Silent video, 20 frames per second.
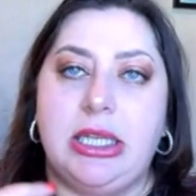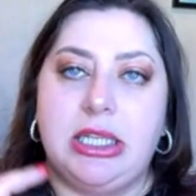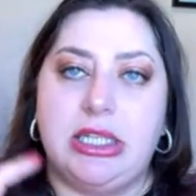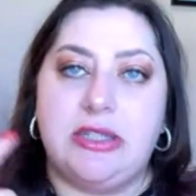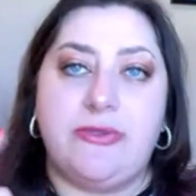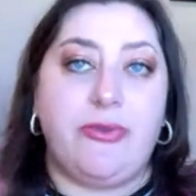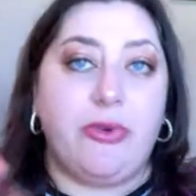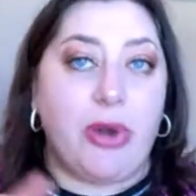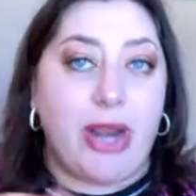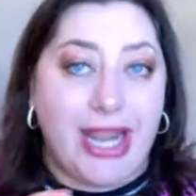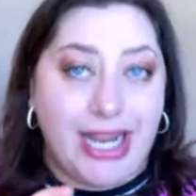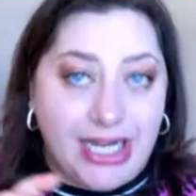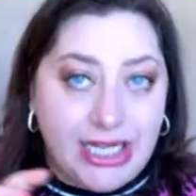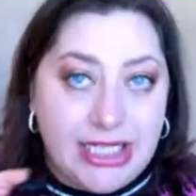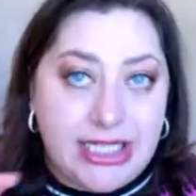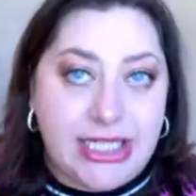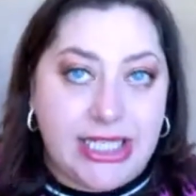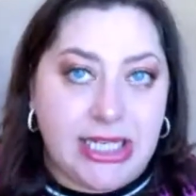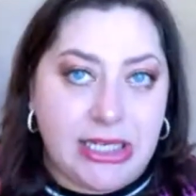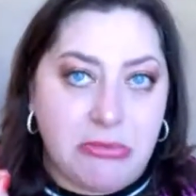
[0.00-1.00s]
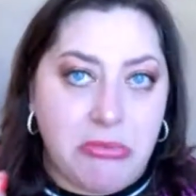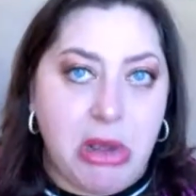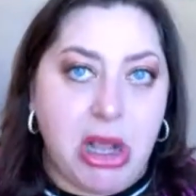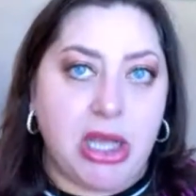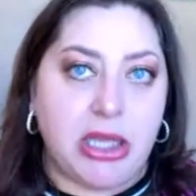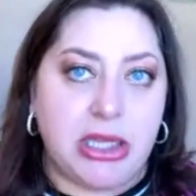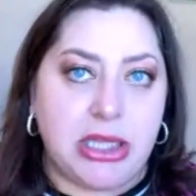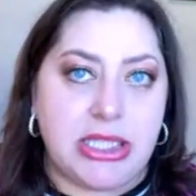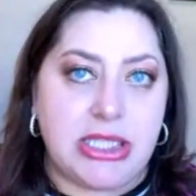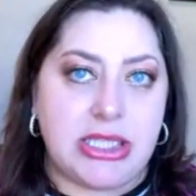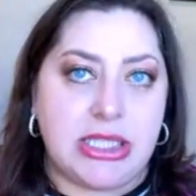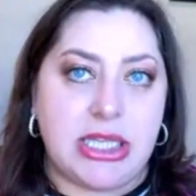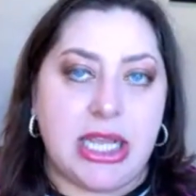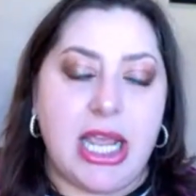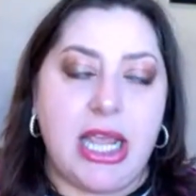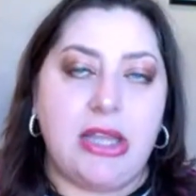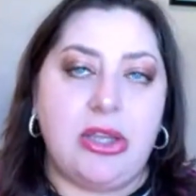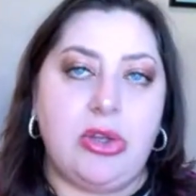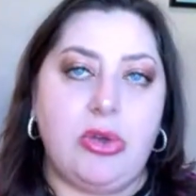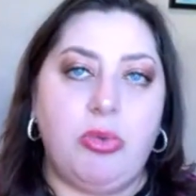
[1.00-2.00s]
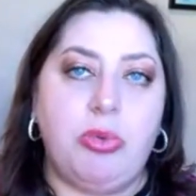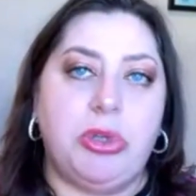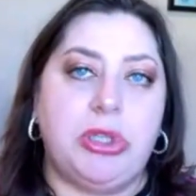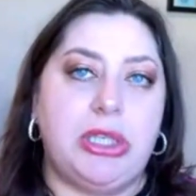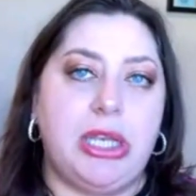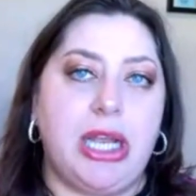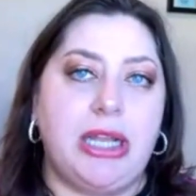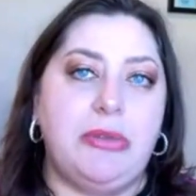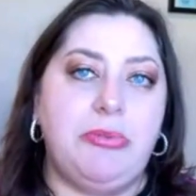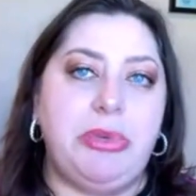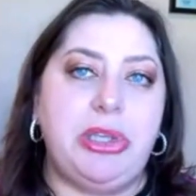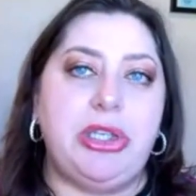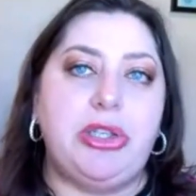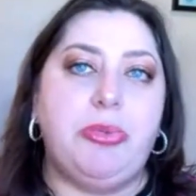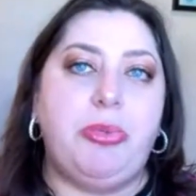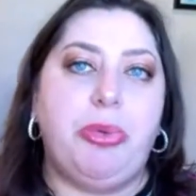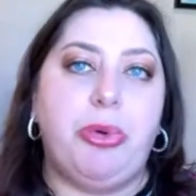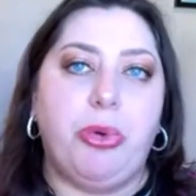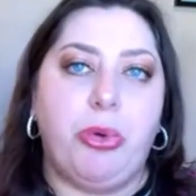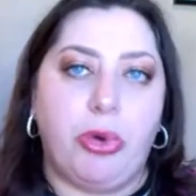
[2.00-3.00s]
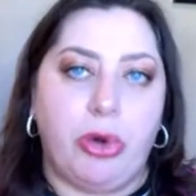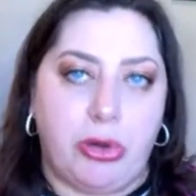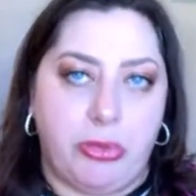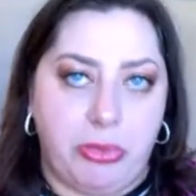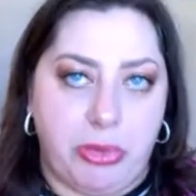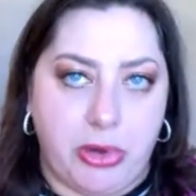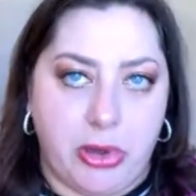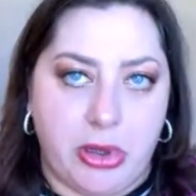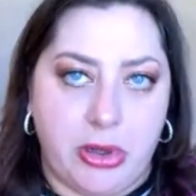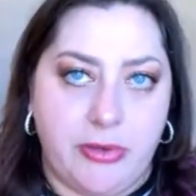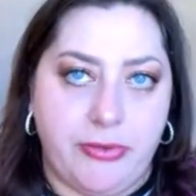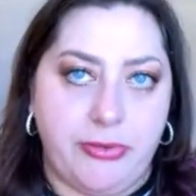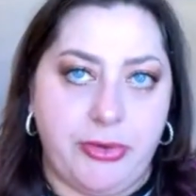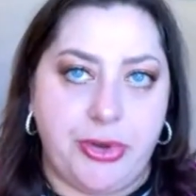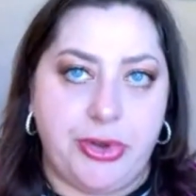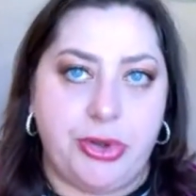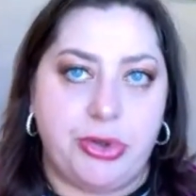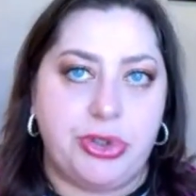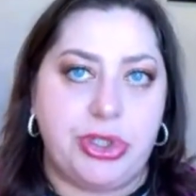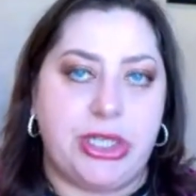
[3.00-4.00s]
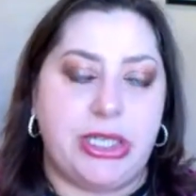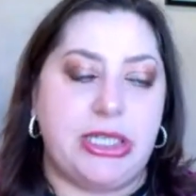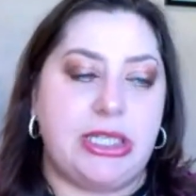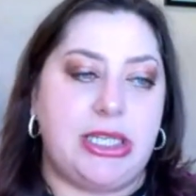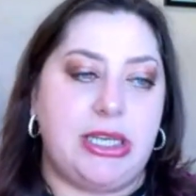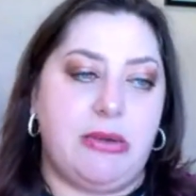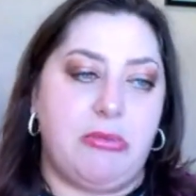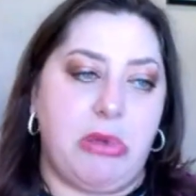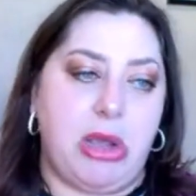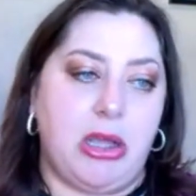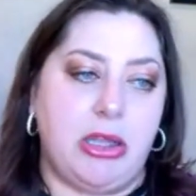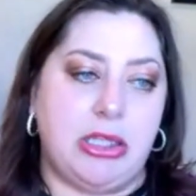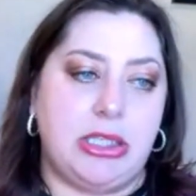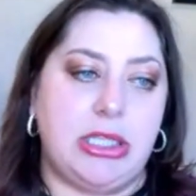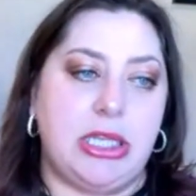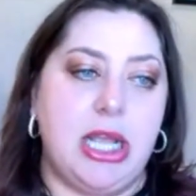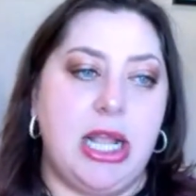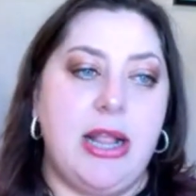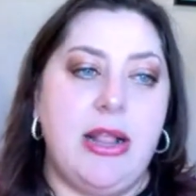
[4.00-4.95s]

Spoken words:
it's for 18 months, and you will not be deportable for those 18 months.